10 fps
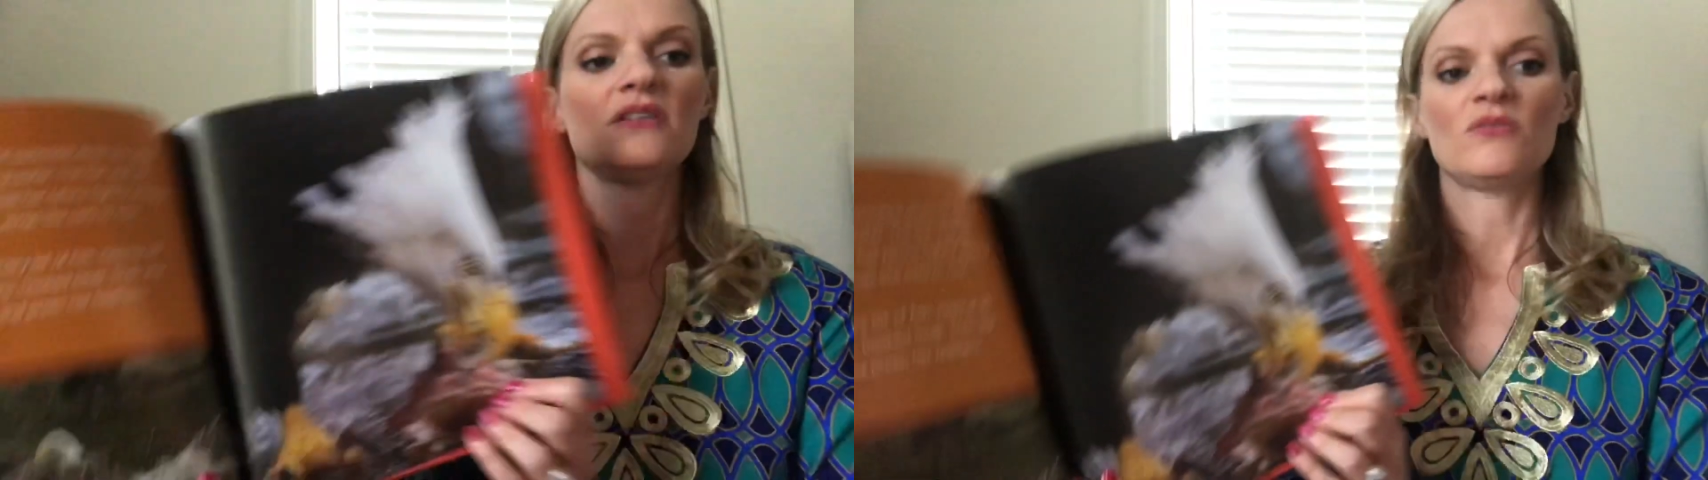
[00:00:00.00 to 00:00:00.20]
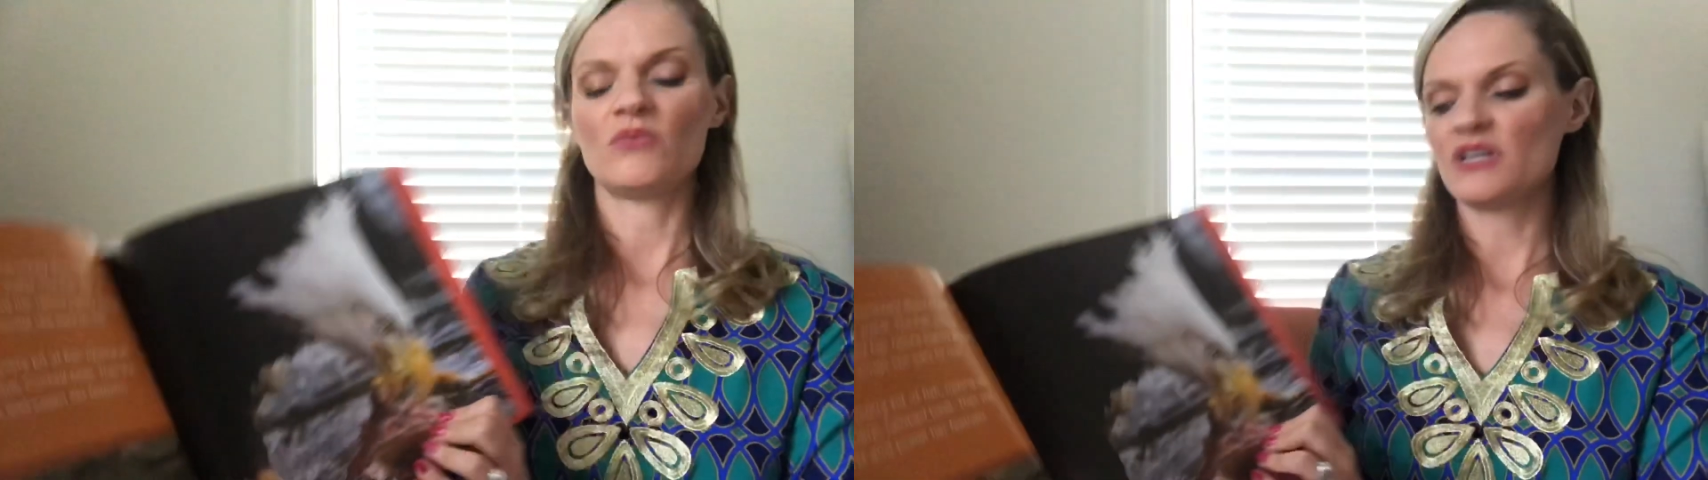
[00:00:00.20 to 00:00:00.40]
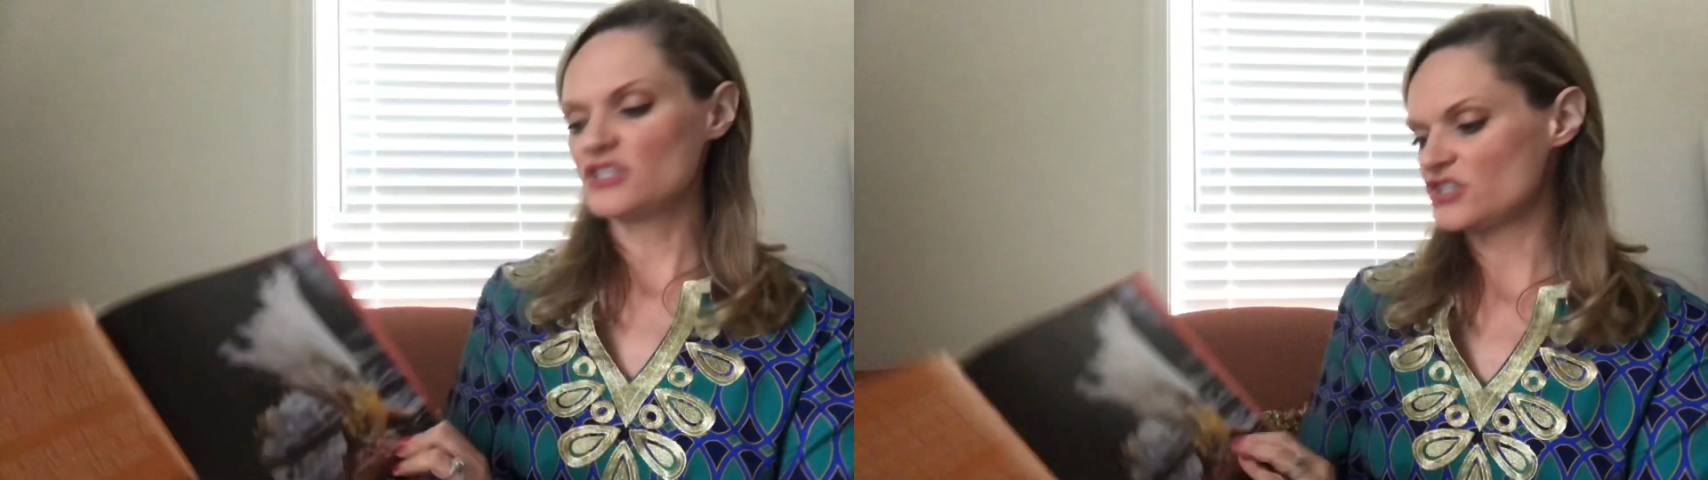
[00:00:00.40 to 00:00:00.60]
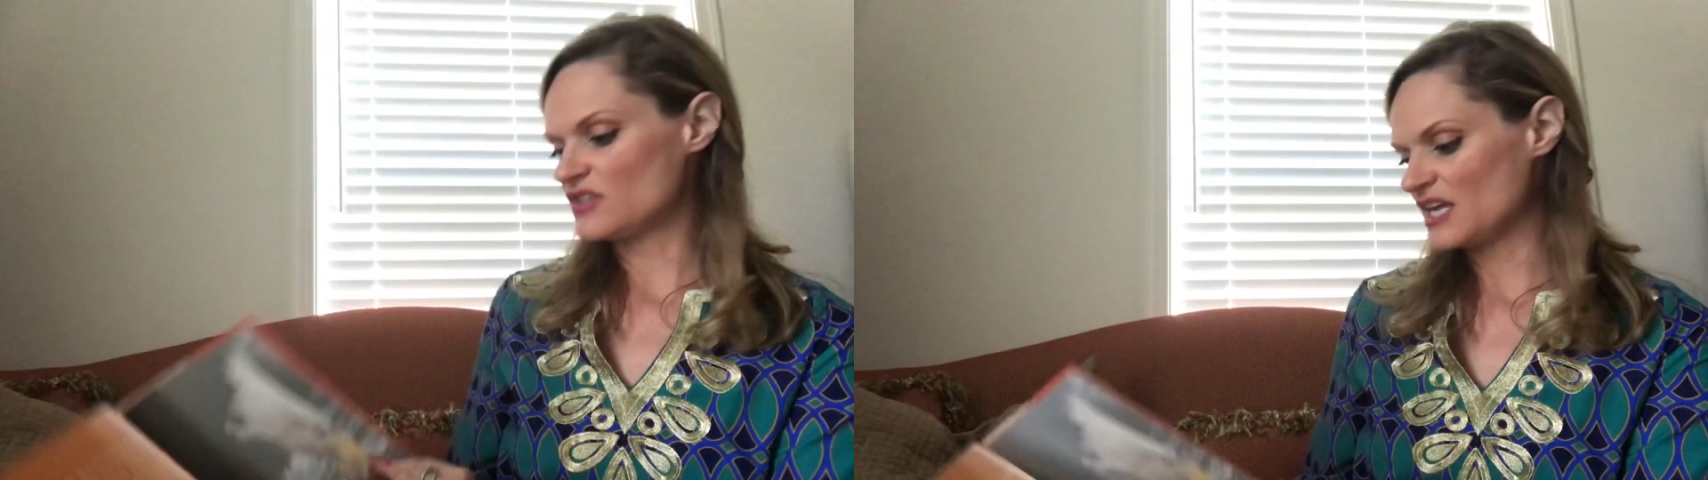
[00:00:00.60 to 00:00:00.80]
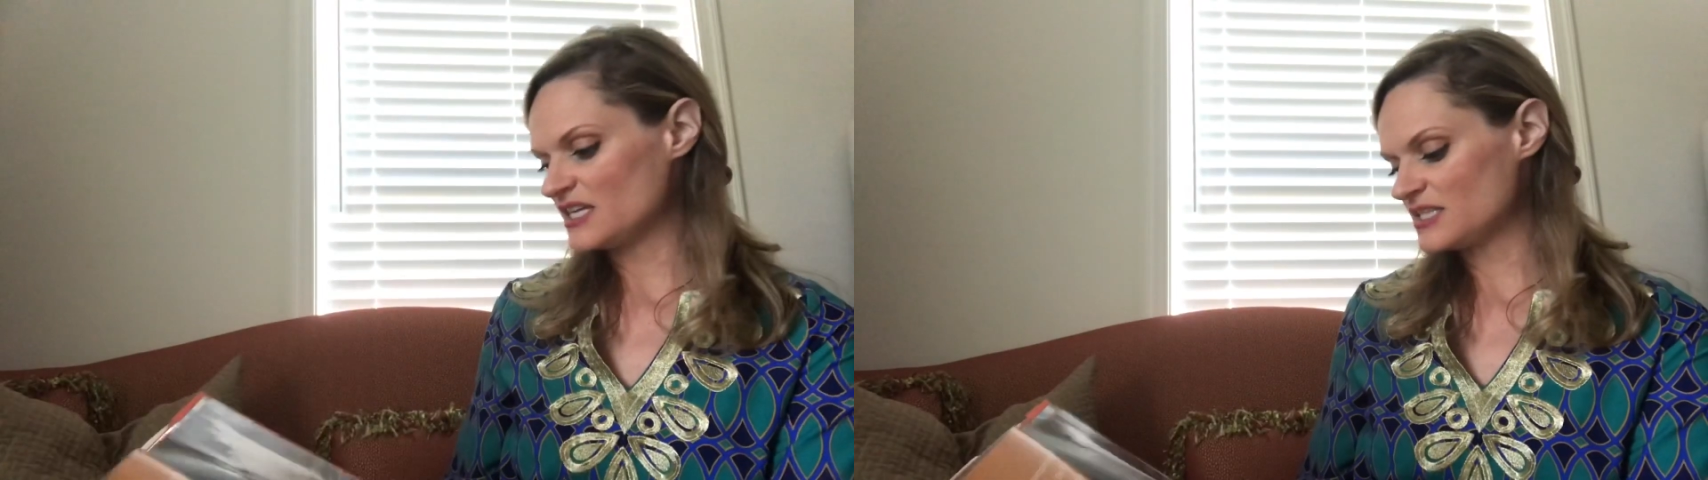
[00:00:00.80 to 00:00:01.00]
which
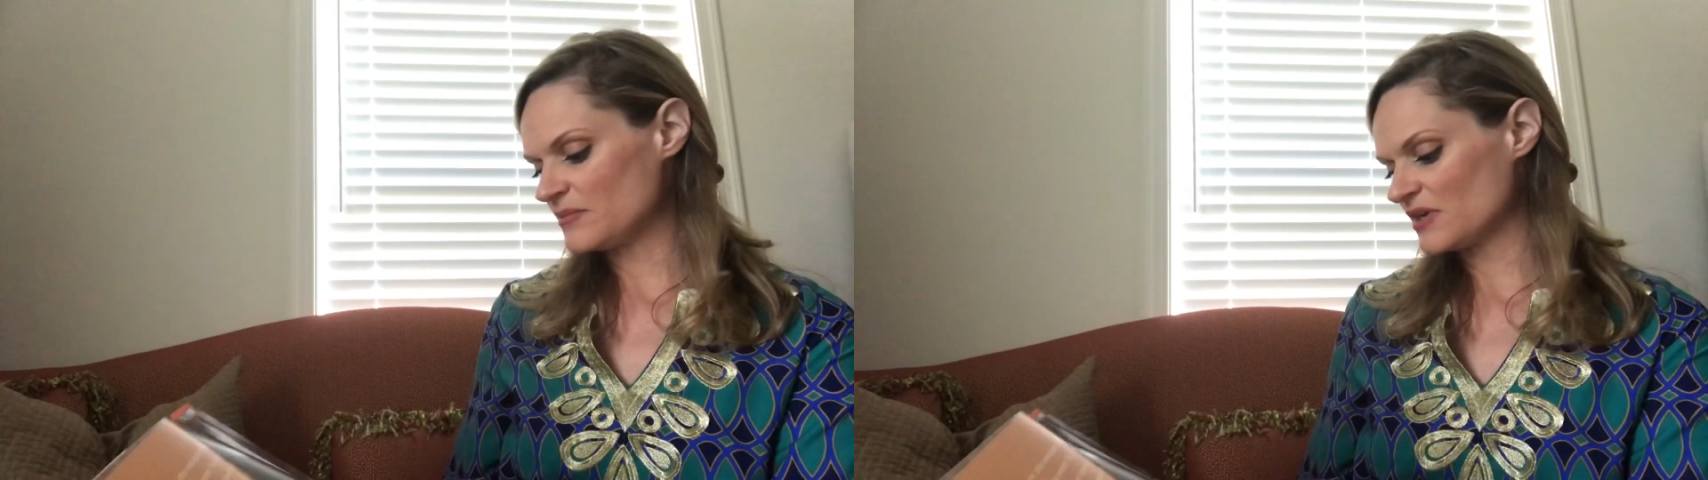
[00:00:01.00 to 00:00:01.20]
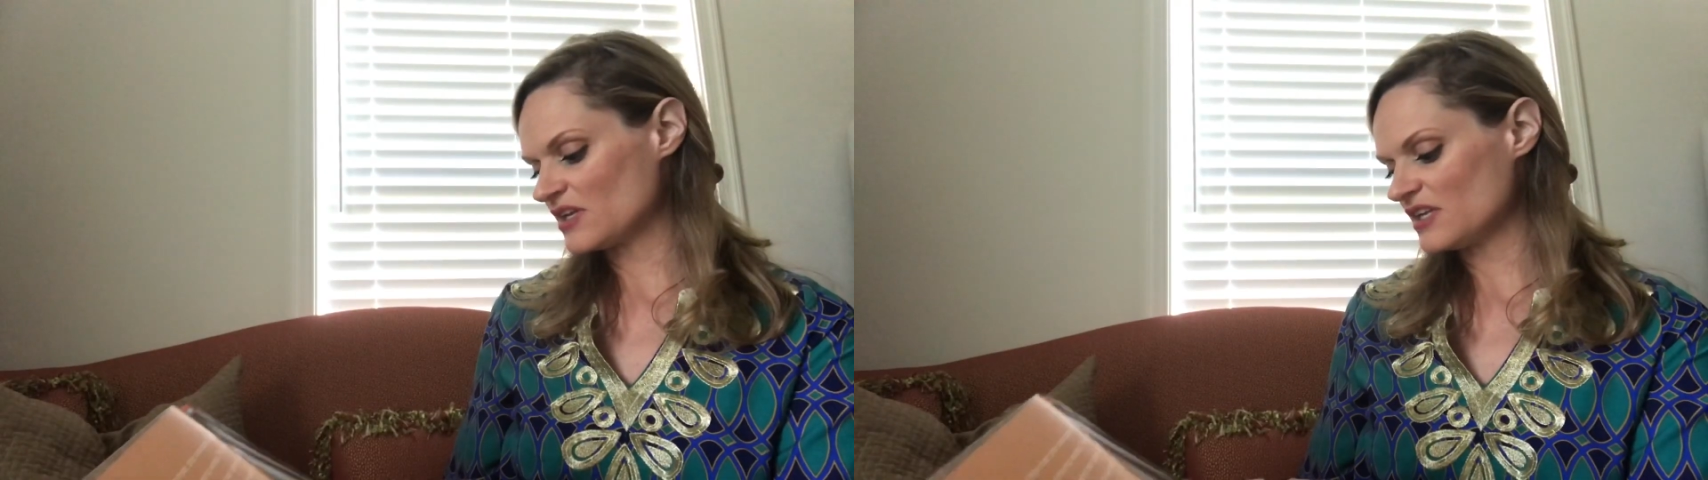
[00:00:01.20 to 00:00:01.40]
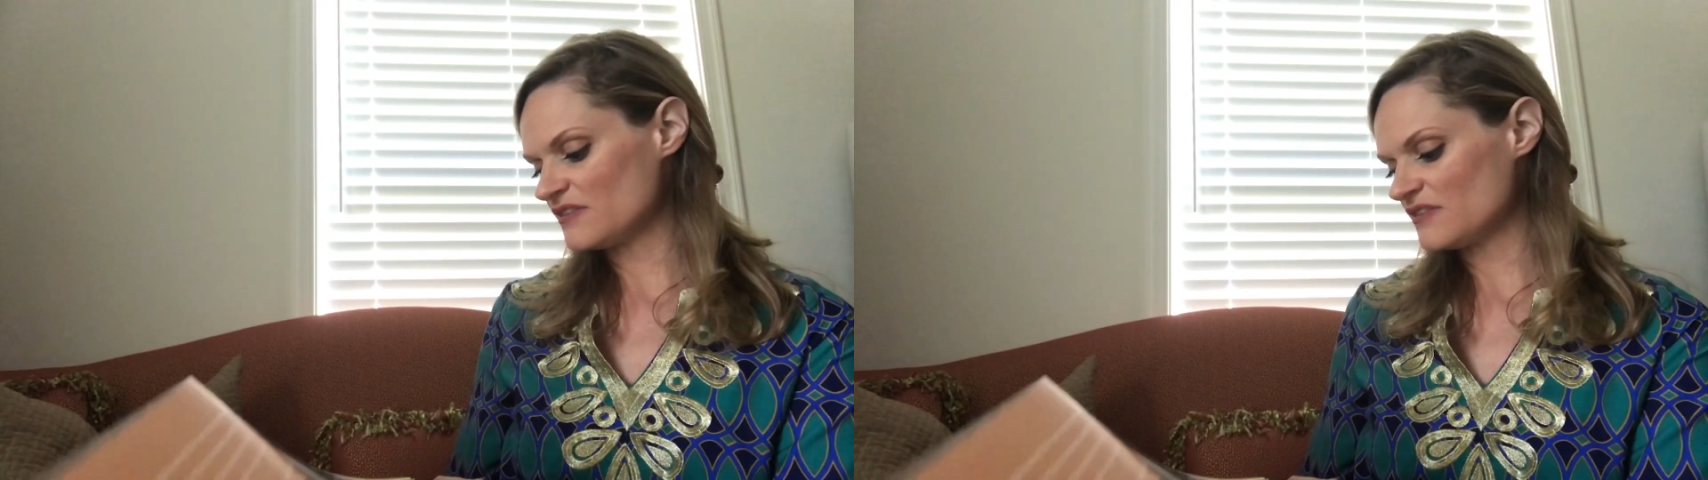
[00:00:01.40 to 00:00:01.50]
they typically